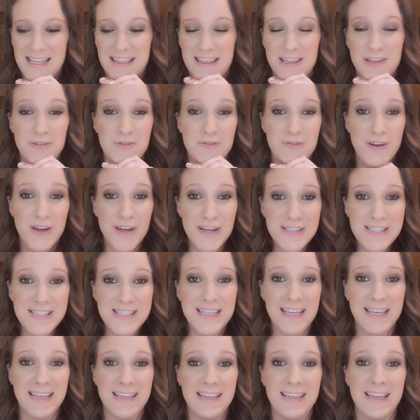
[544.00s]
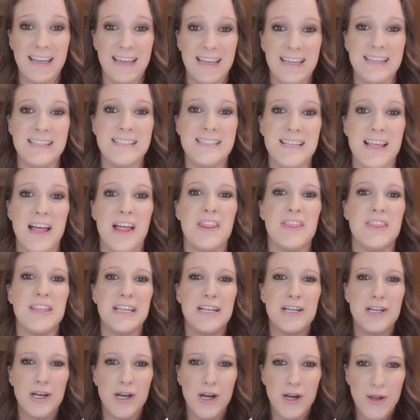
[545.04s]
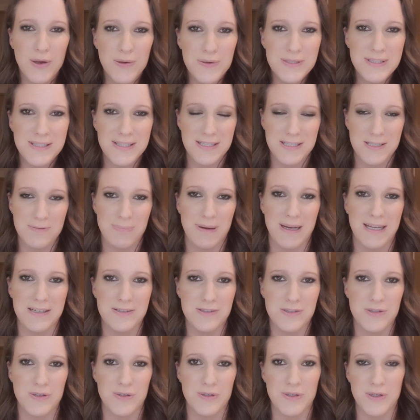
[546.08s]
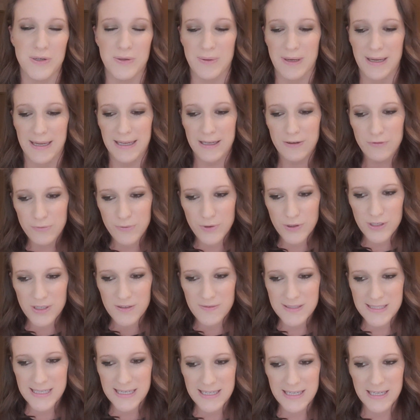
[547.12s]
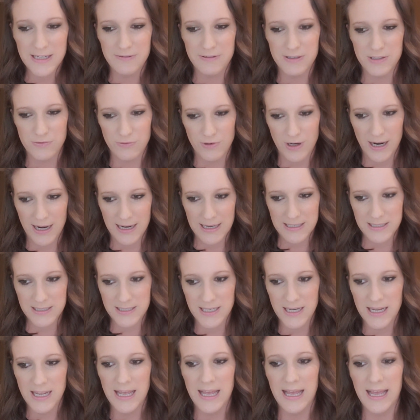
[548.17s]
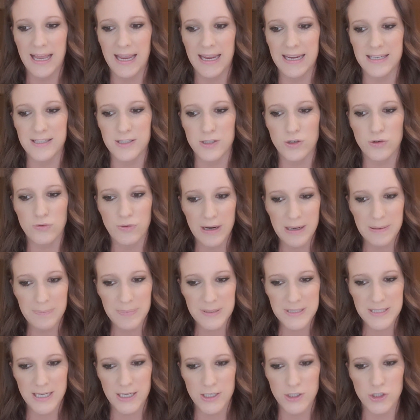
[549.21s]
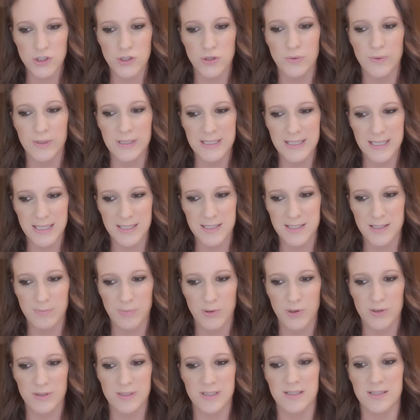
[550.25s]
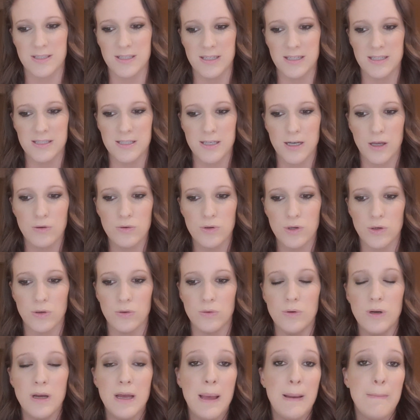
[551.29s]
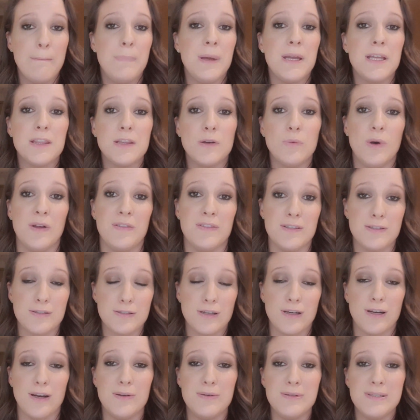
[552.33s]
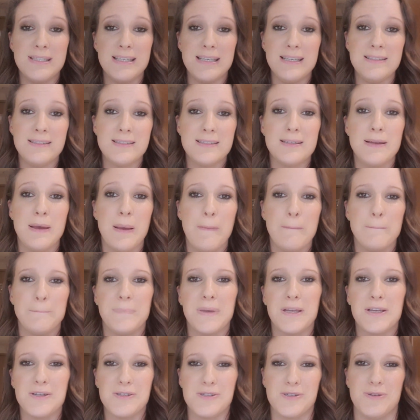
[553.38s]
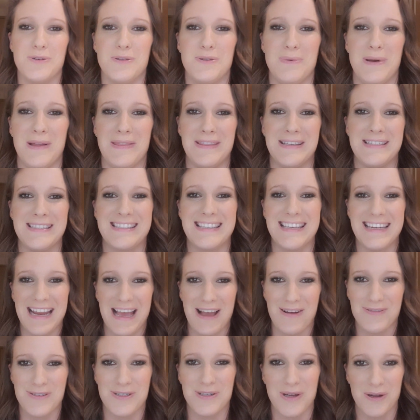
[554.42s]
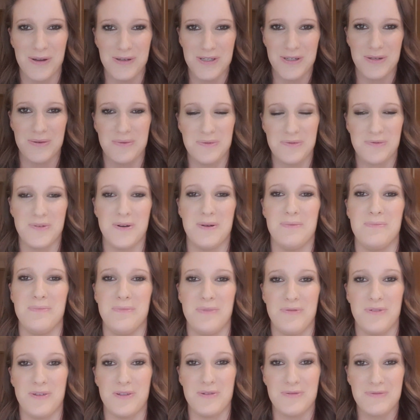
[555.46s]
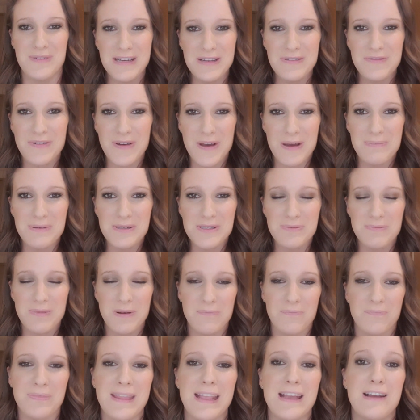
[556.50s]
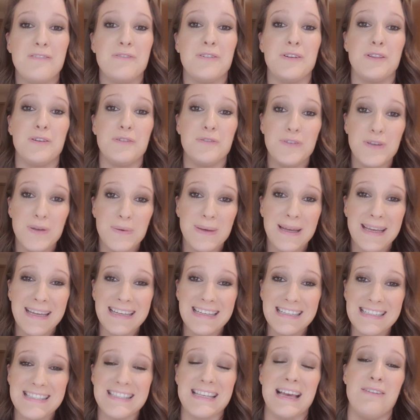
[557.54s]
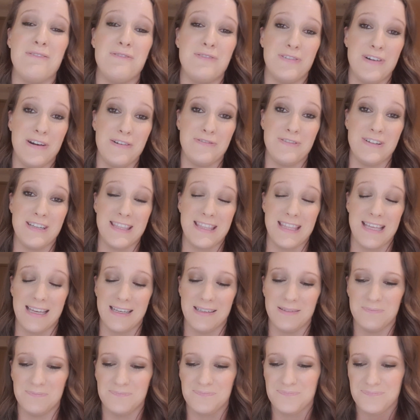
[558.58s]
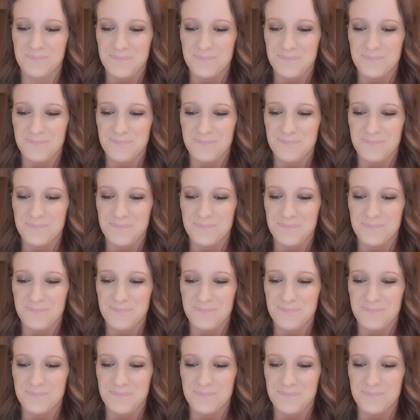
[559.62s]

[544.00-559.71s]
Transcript: The first thing is the closest place to you. If what you've said here is right, it's great potential, it ticks the boxes, and it's local, pick the one that's closest, because you're the one that's going to have to go to and from for the refurbishment, for the viewings, and for everything.